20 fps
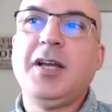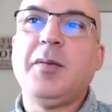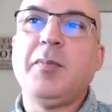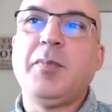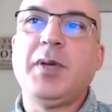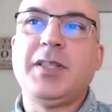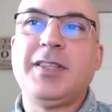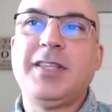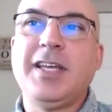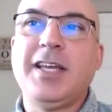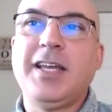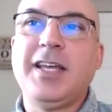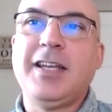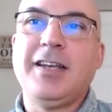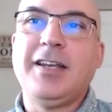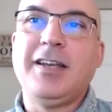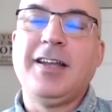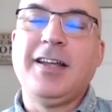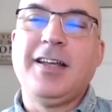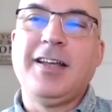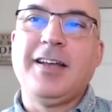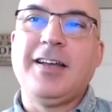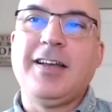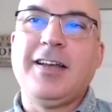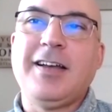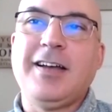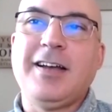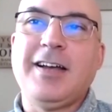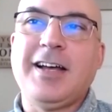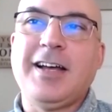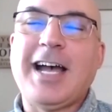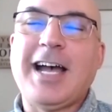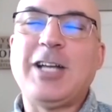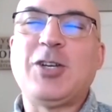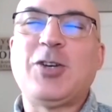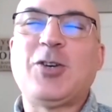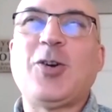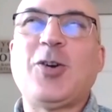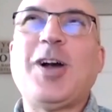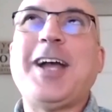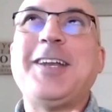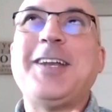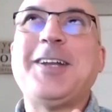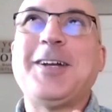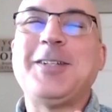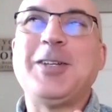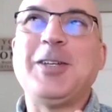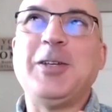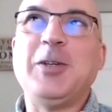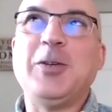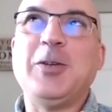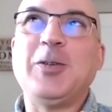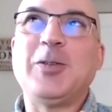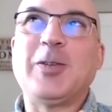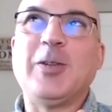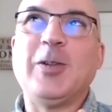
but then I try not to use